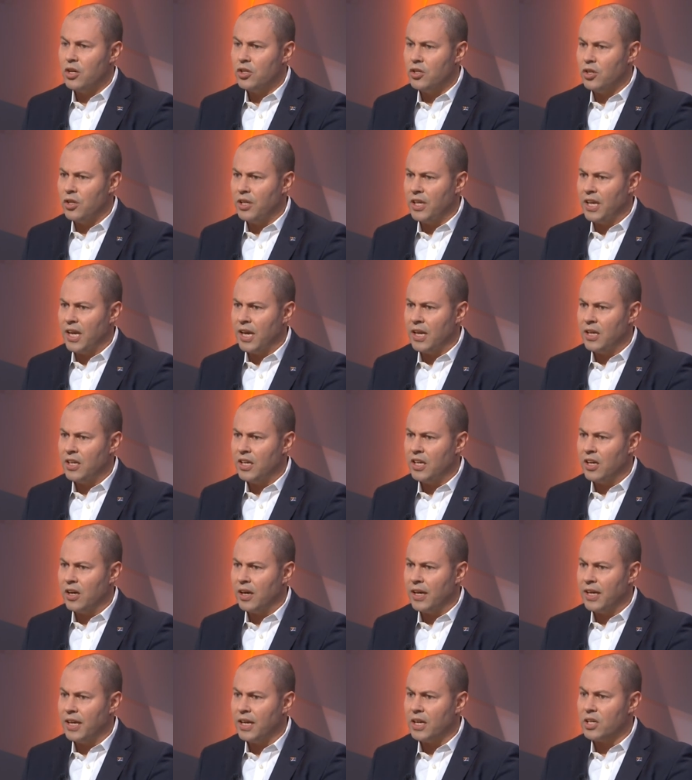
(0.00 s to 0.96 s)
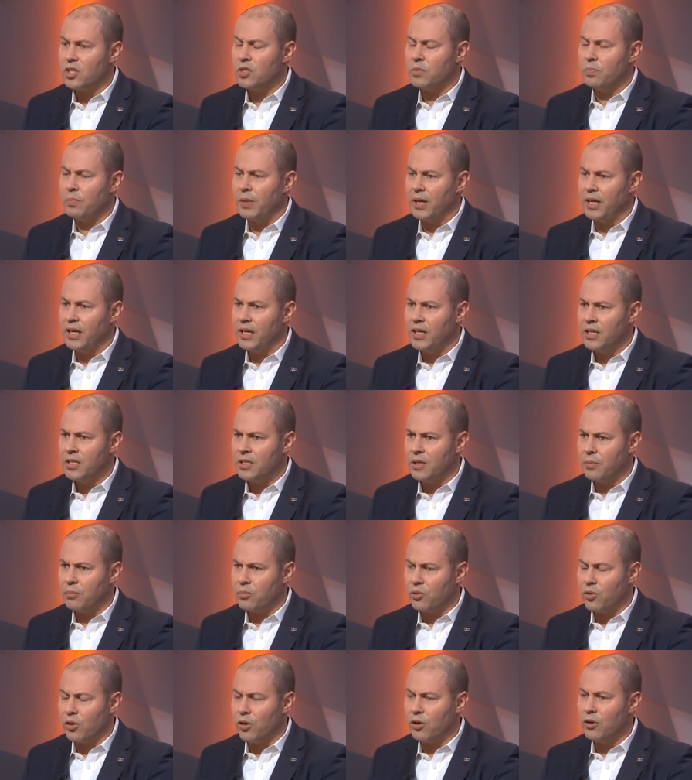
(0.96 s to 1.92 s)
to the NDIS, but it is a
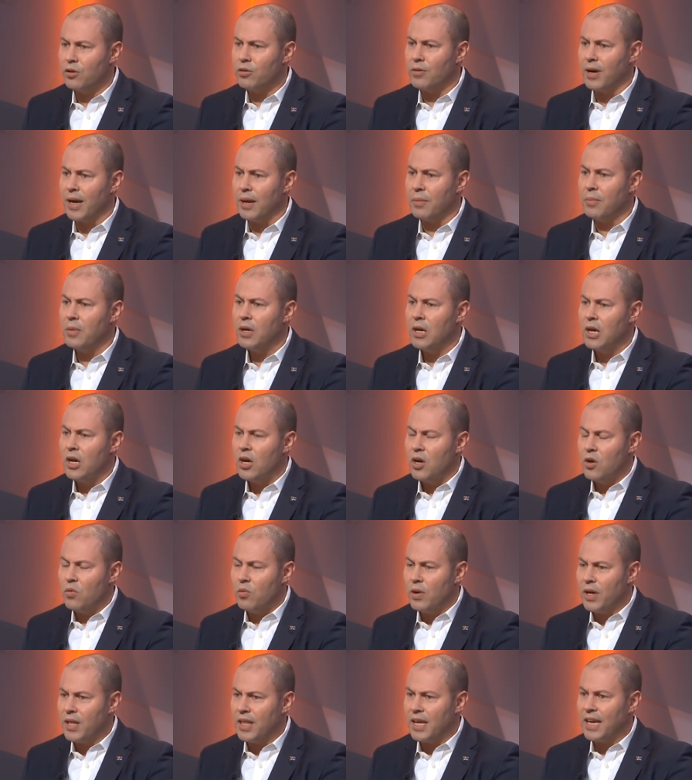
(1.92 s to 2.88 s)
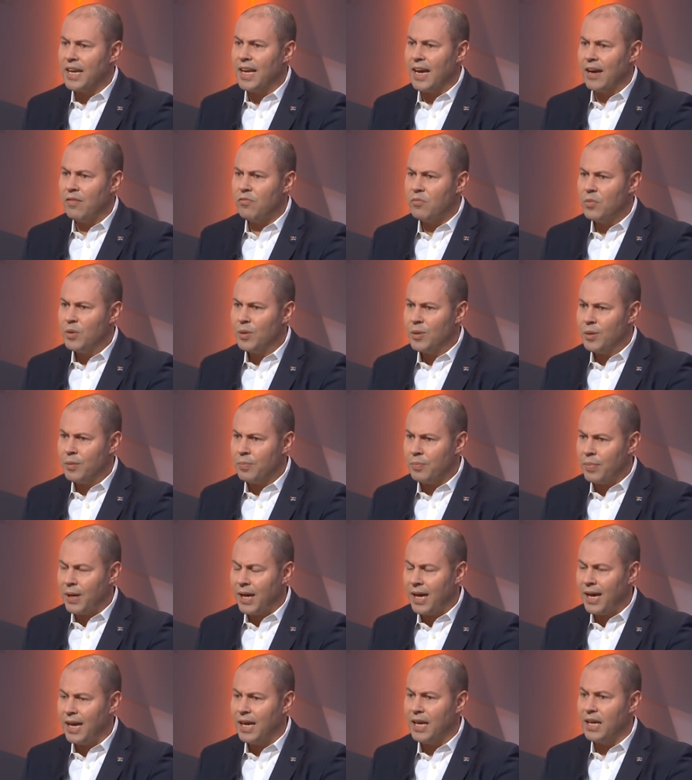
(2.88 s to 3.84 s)
program where the government
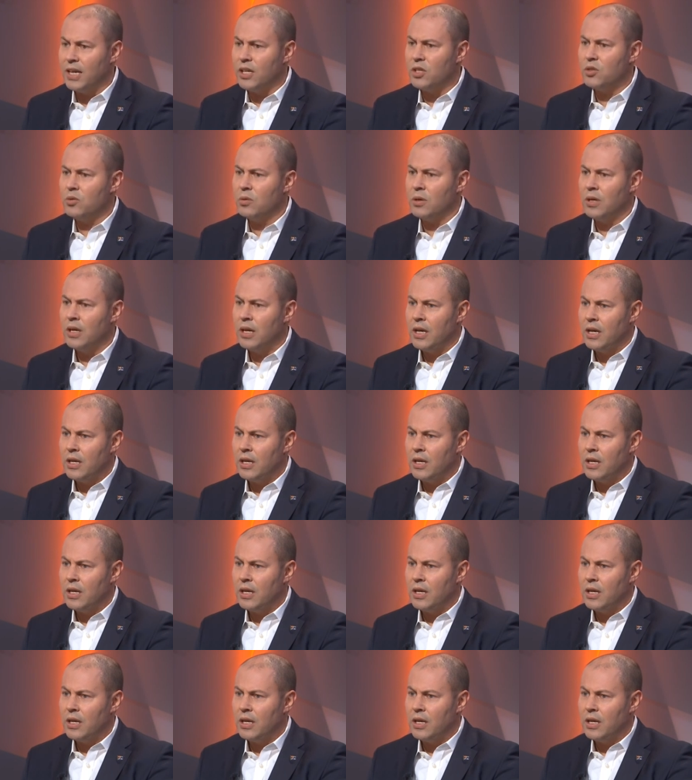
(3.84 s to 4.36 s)
pays